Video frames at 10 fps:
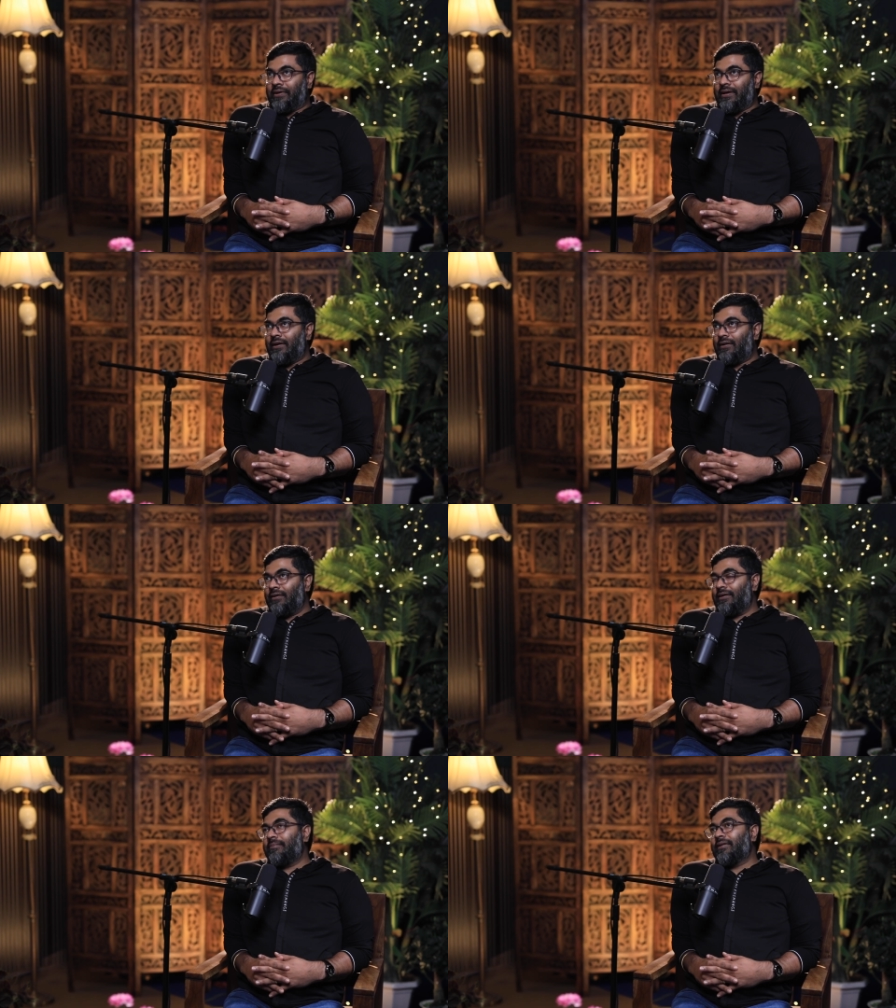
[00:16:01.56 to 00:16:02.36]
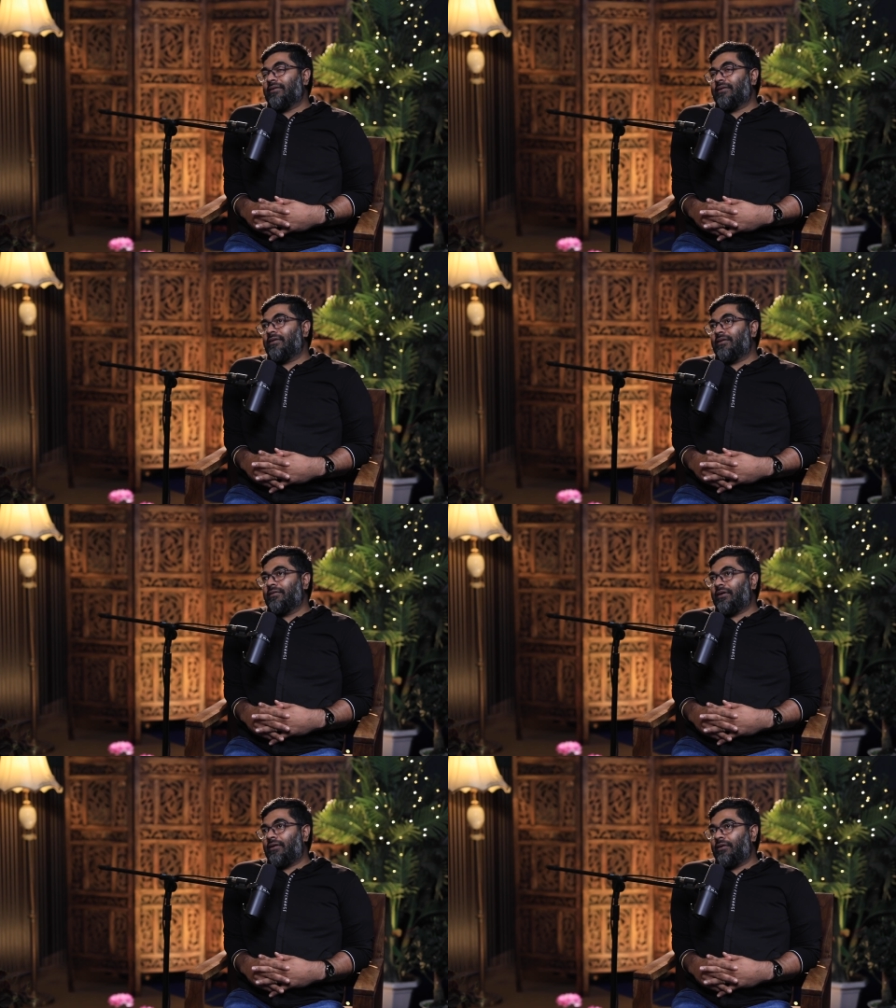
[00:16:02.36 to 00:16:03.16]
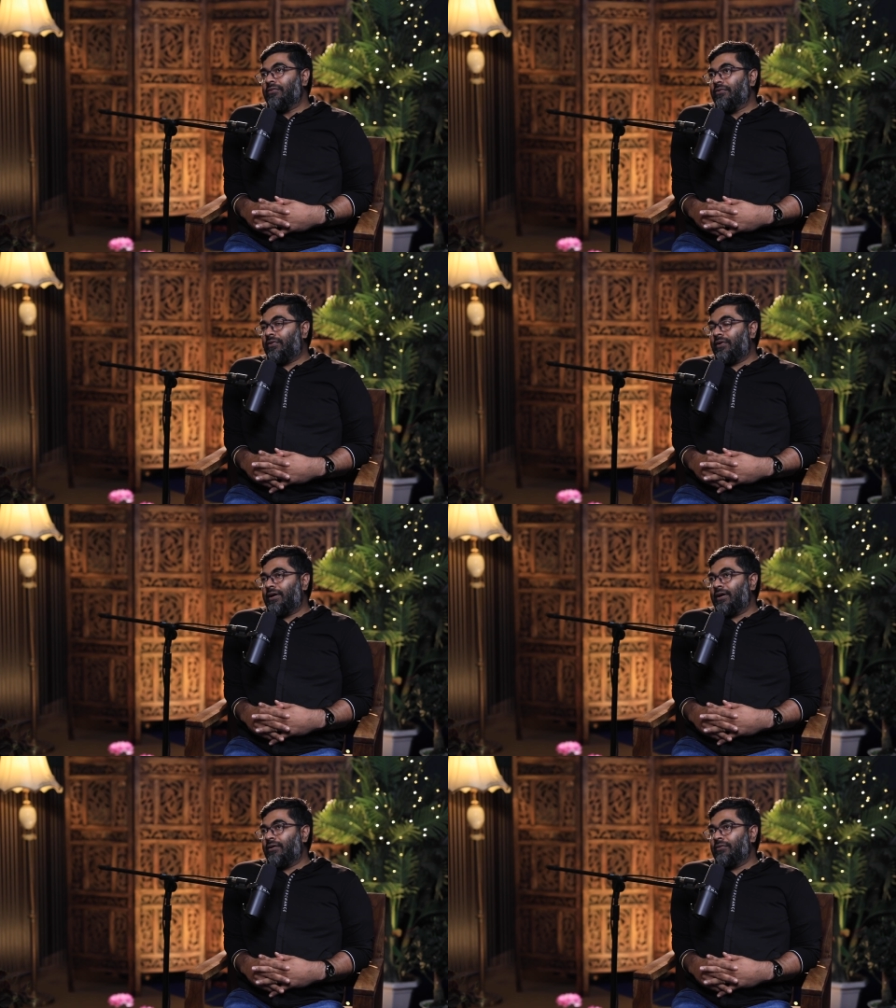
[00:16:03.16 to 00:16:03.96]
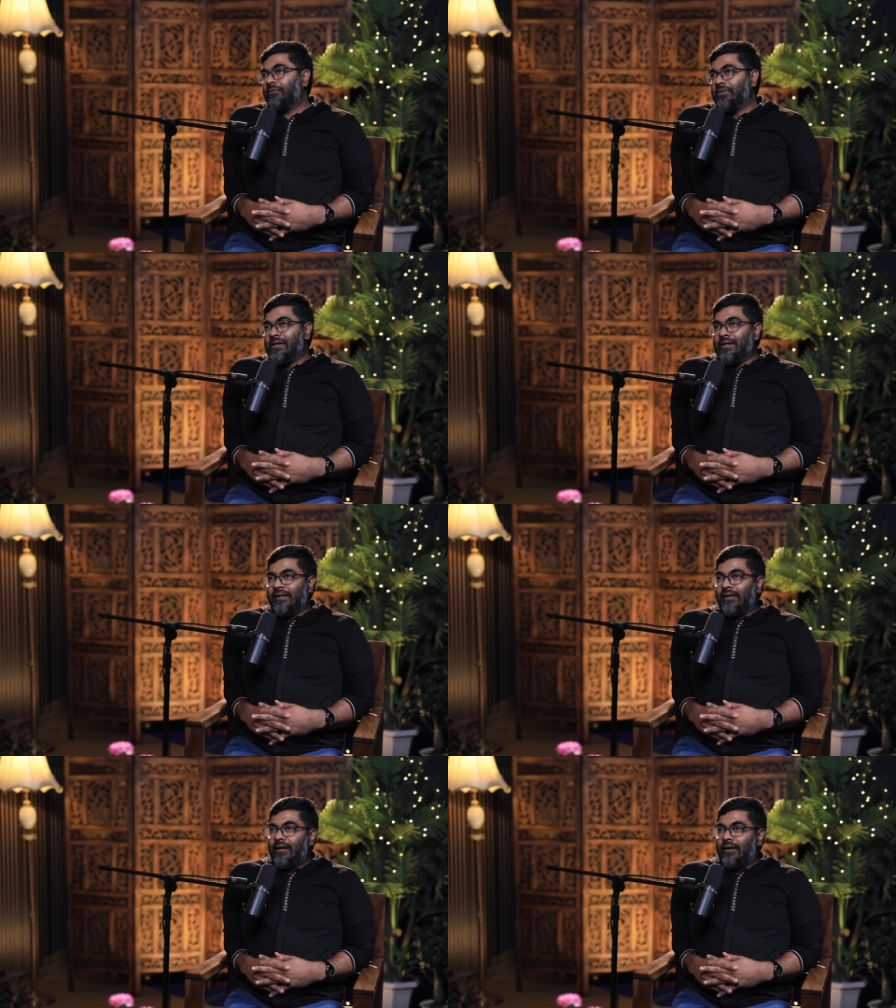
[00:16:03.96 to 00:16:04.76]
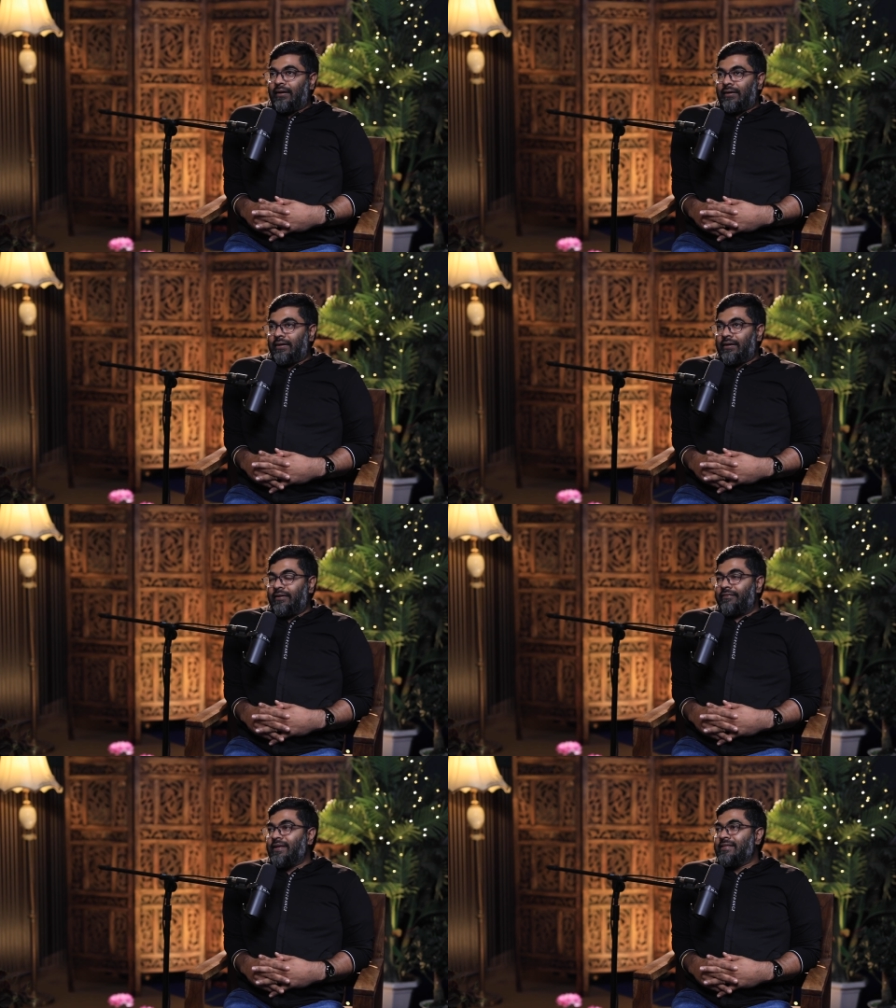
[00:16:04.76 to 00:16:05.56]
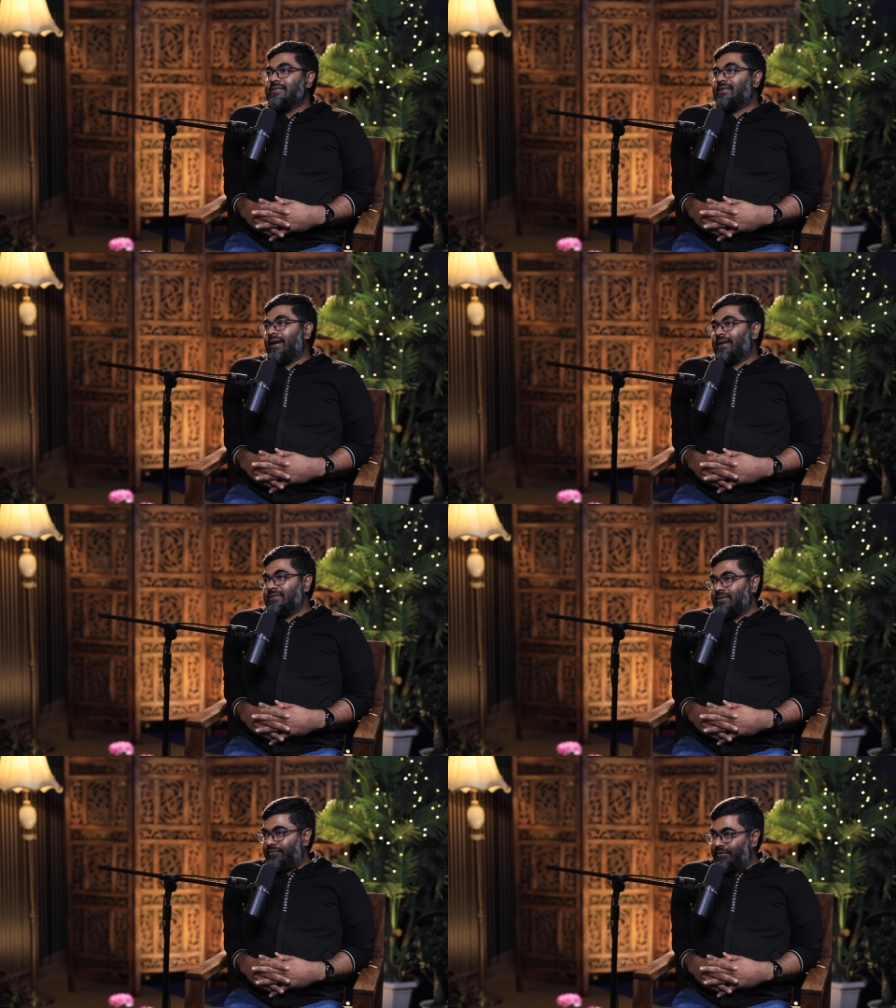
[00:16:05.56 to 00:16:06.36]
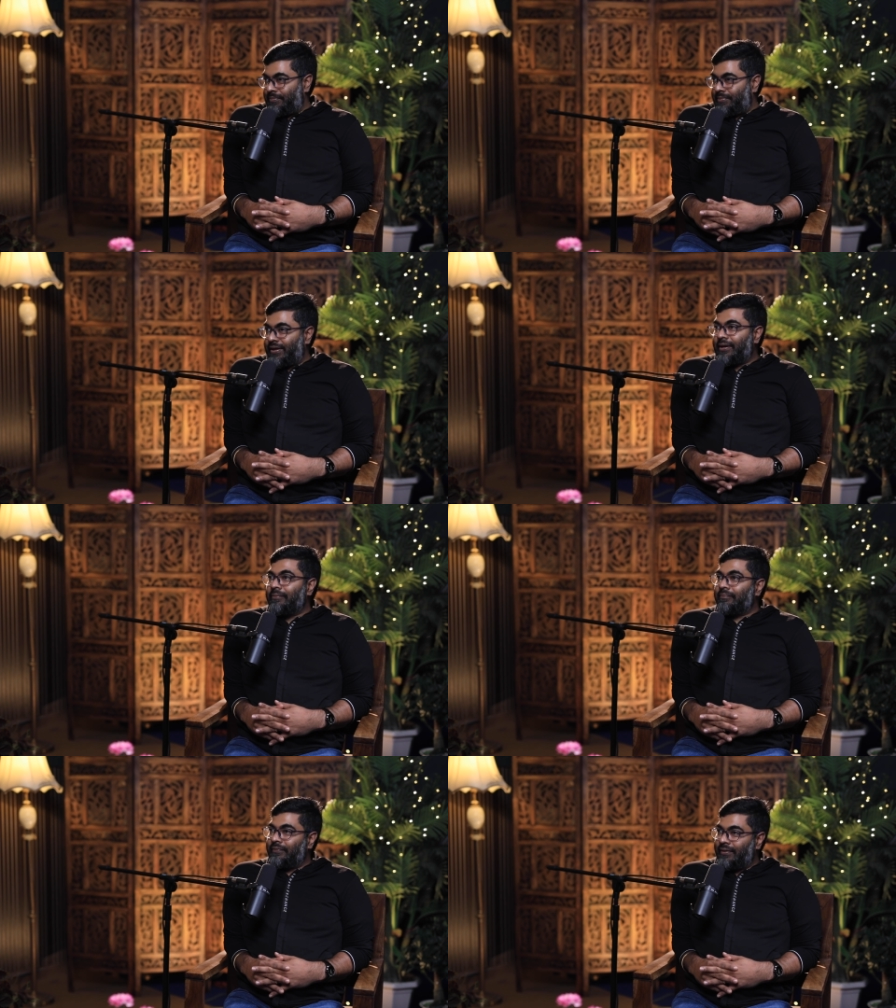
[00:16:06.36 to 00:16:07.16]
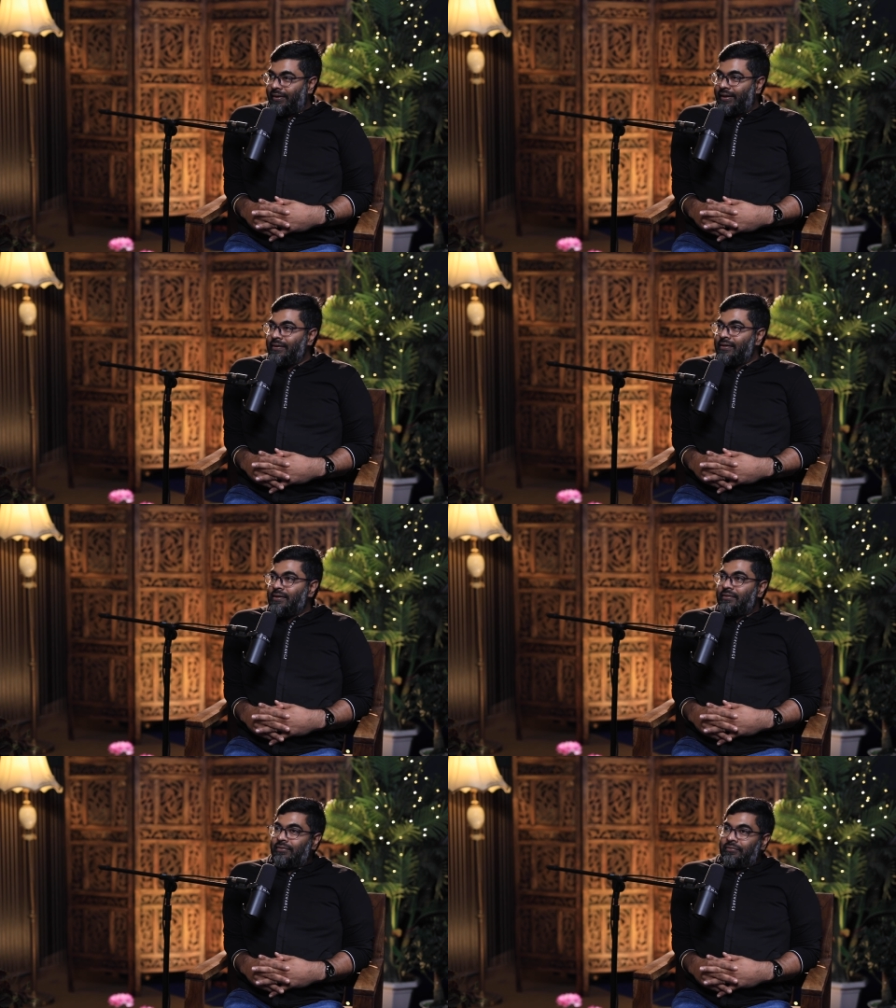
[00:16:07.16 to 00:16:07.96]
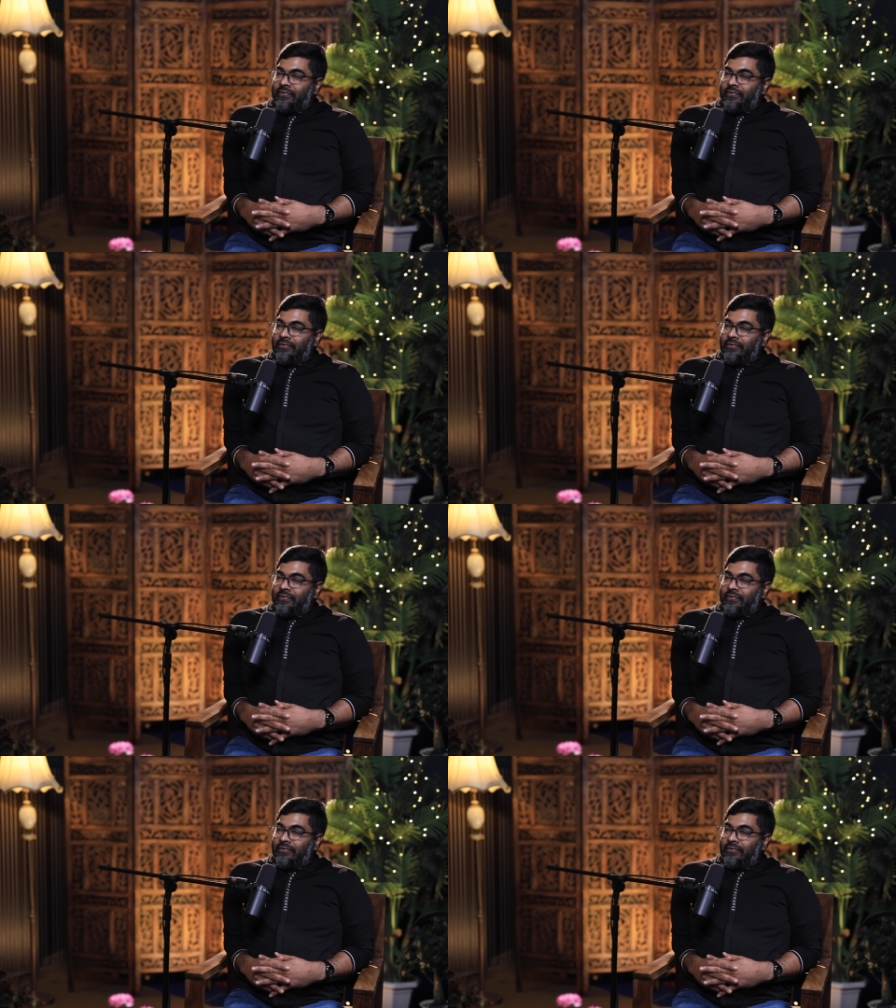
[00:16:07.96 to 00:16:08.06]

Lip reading: it all depends on how you wanted to define the strategy of your product. Okay. So